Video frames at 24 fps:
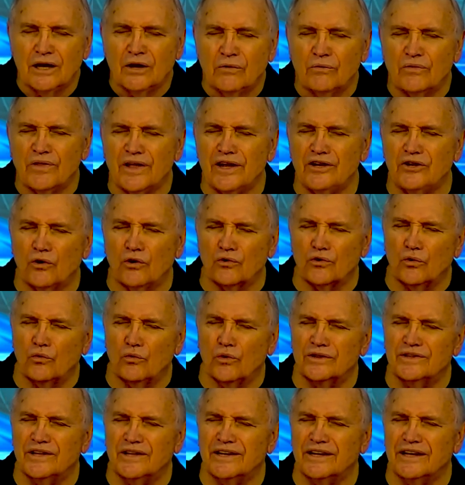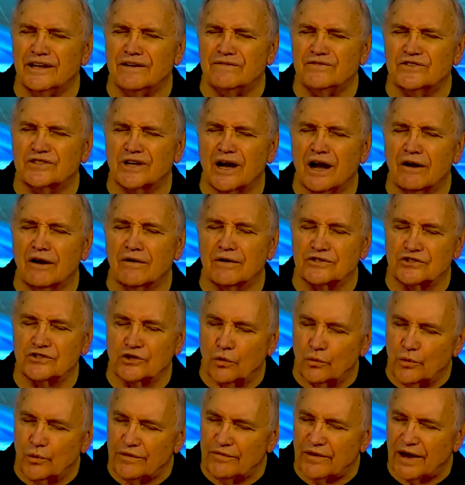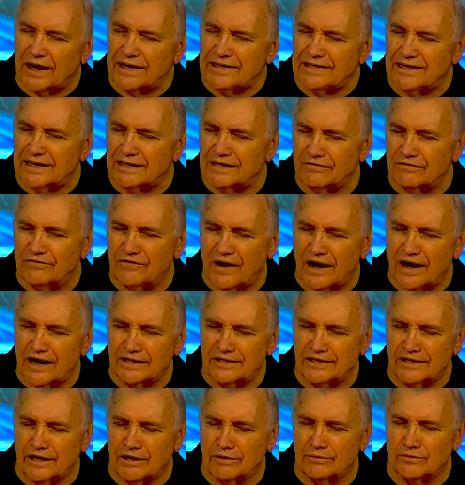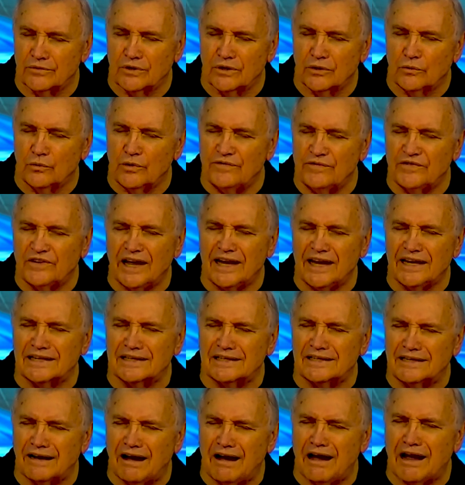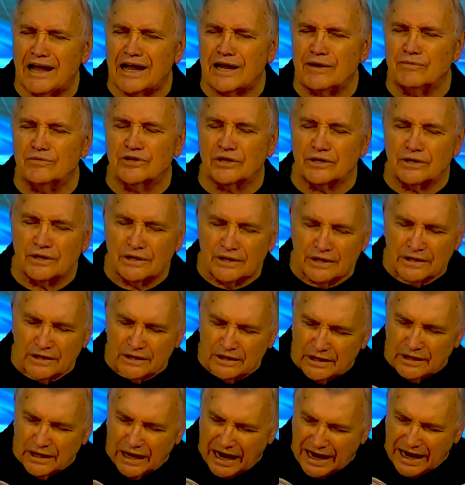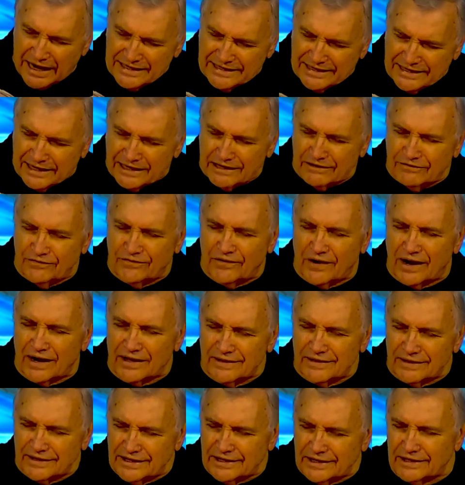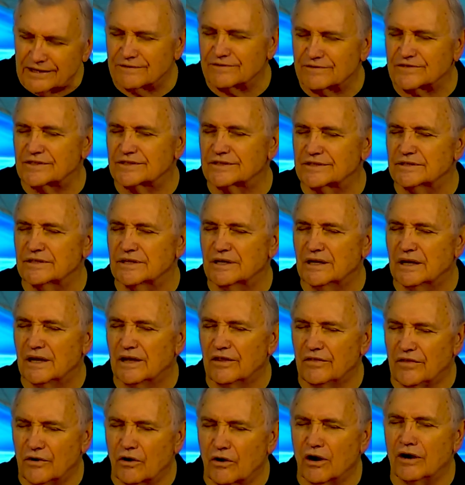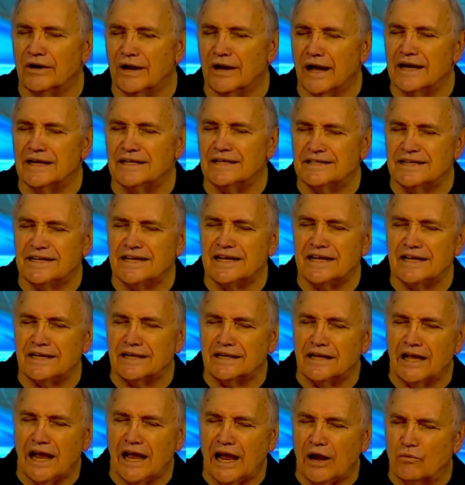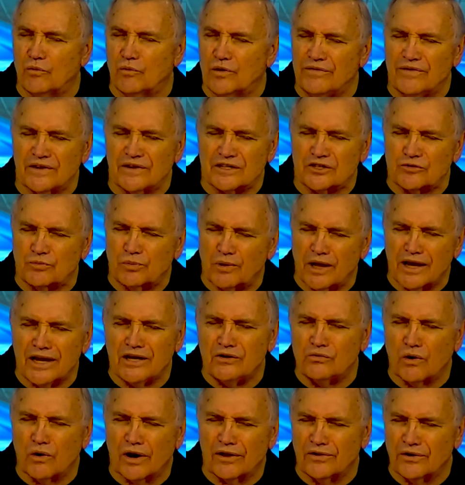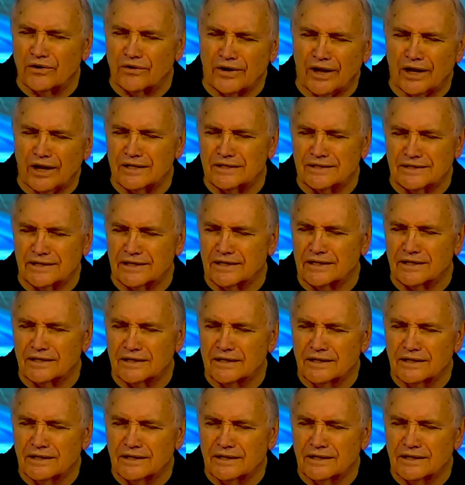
They don't know what the gifts are. And so we've identified them. We've taken time to identify the gifts. There are 19, and we've explained why they are 19.